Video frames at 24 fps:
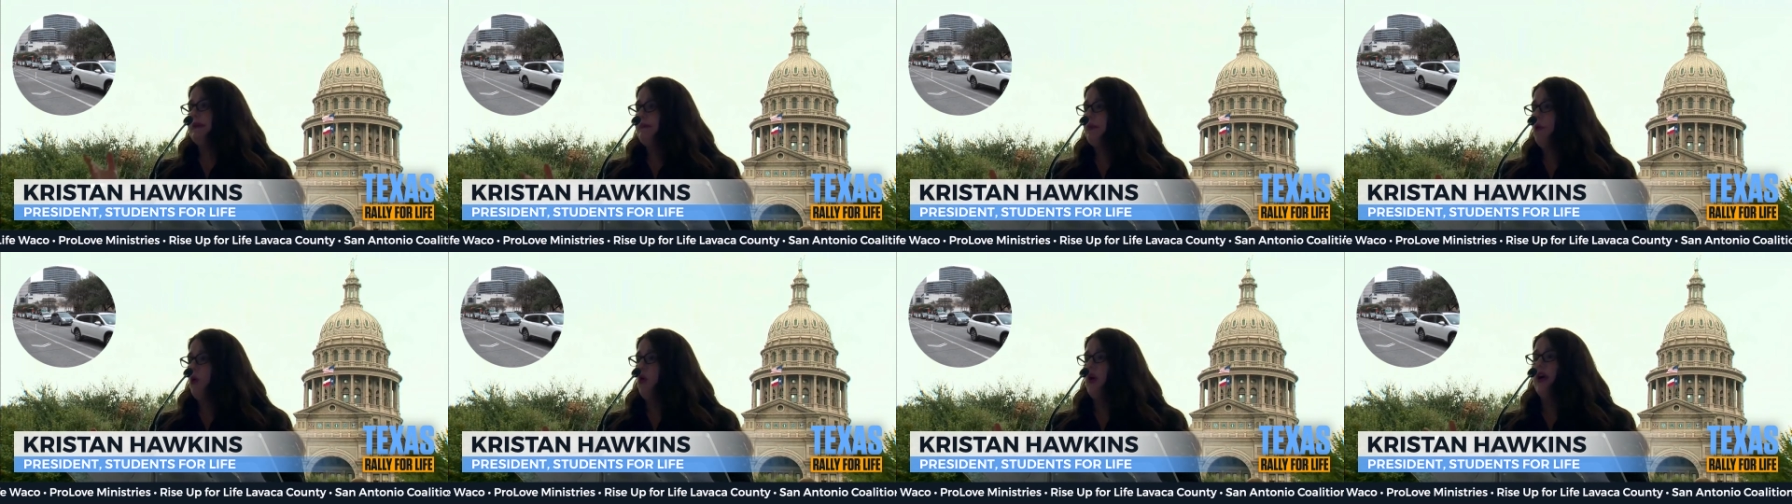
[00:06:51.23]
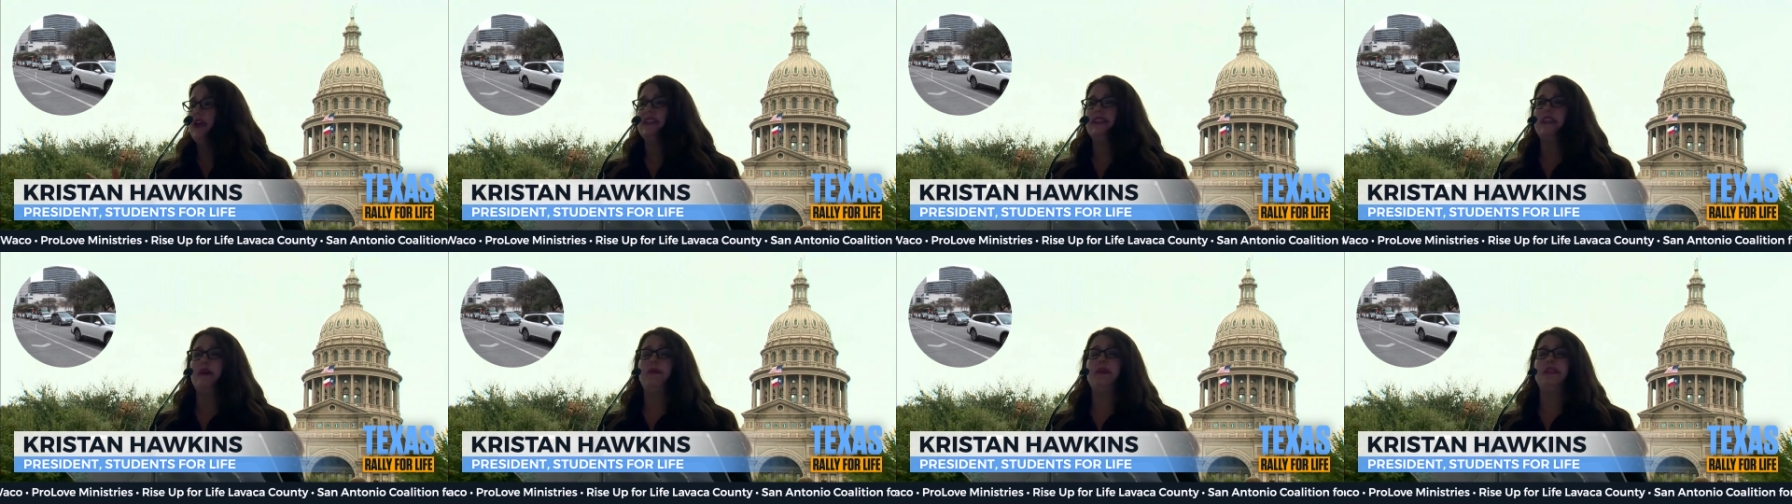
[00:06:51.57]

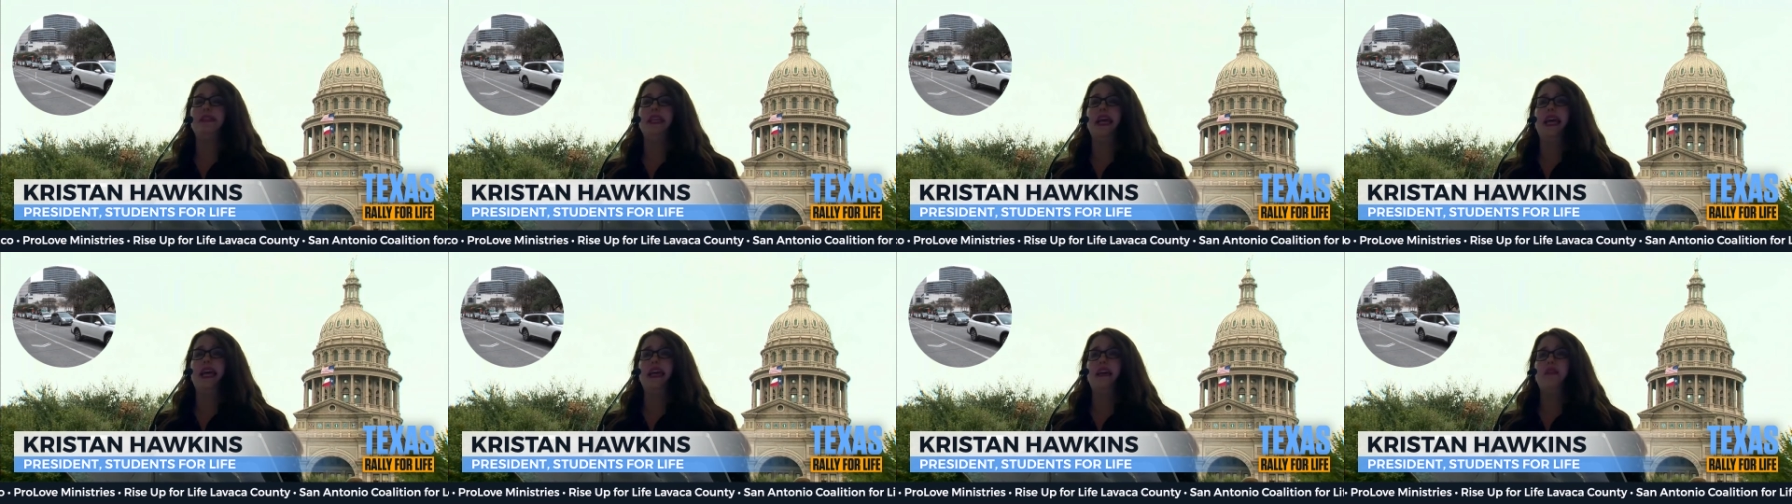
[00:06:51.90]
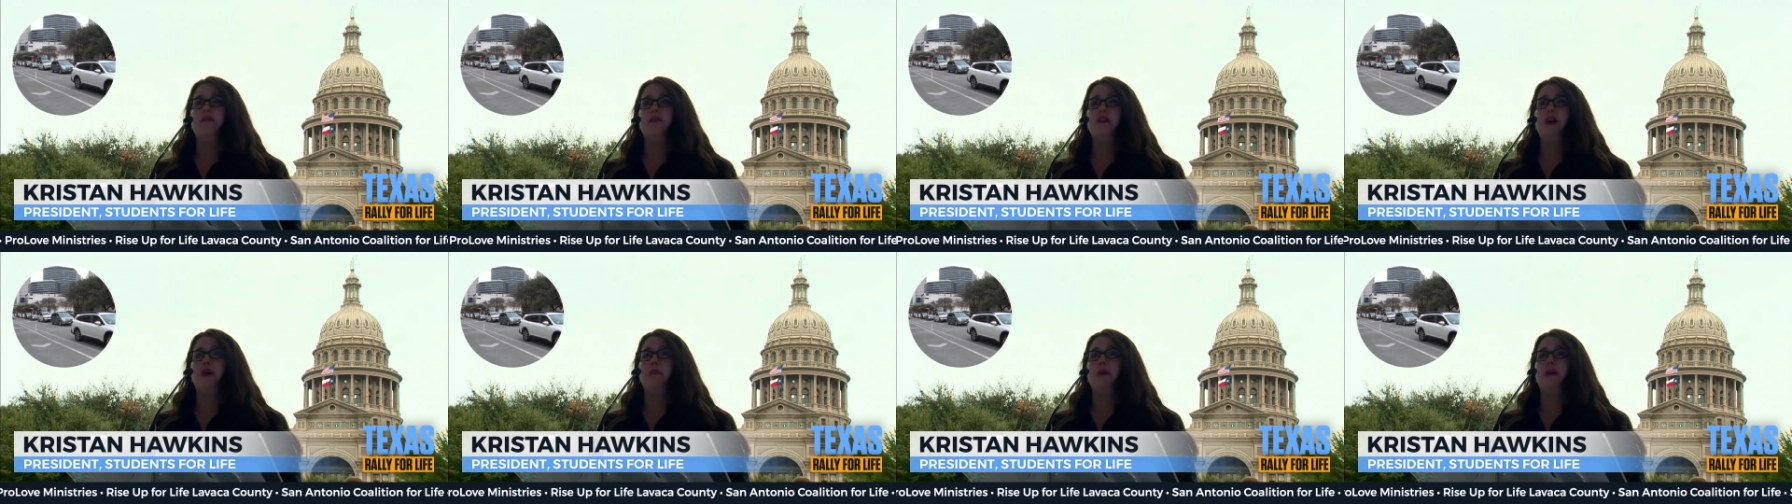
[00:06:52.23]
boys that have been taken
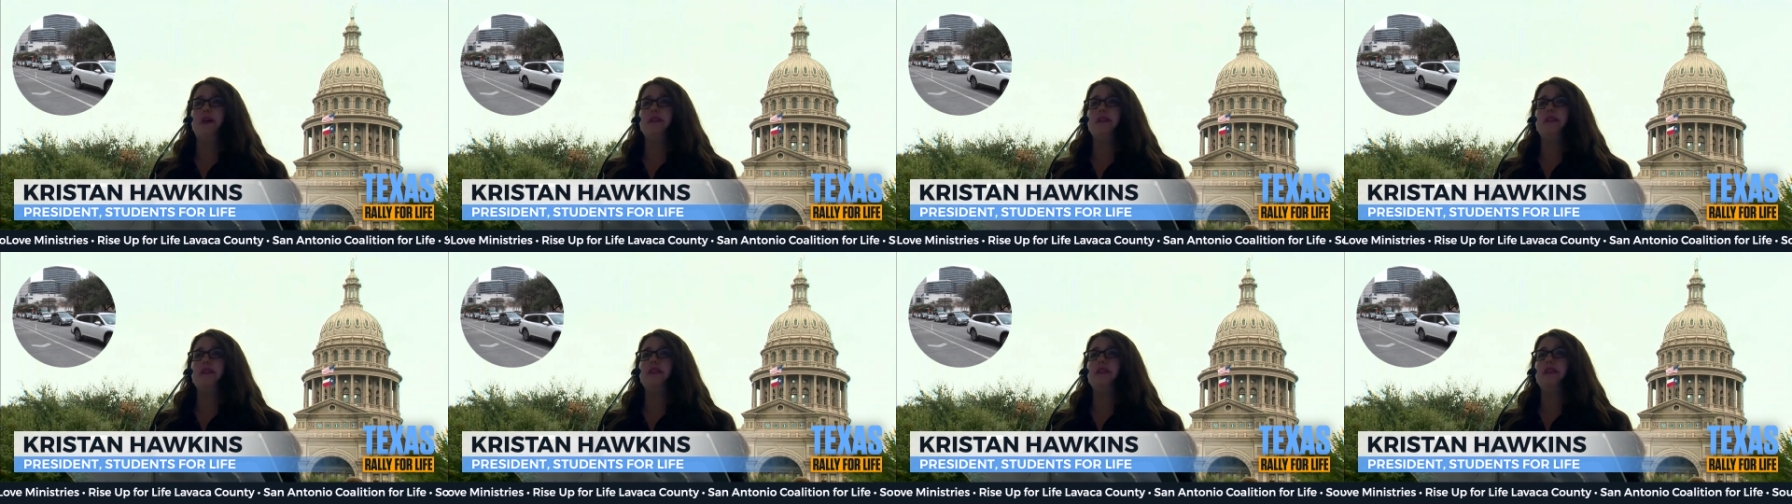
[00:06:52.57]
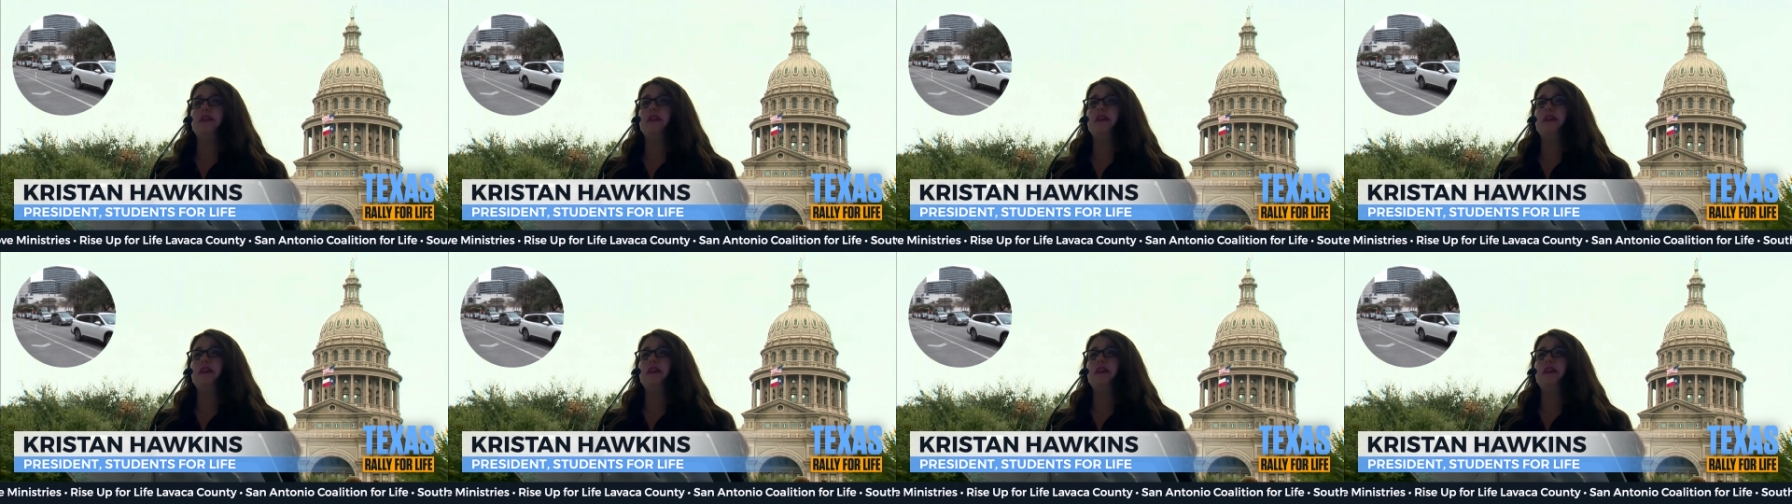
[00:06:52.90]
from us.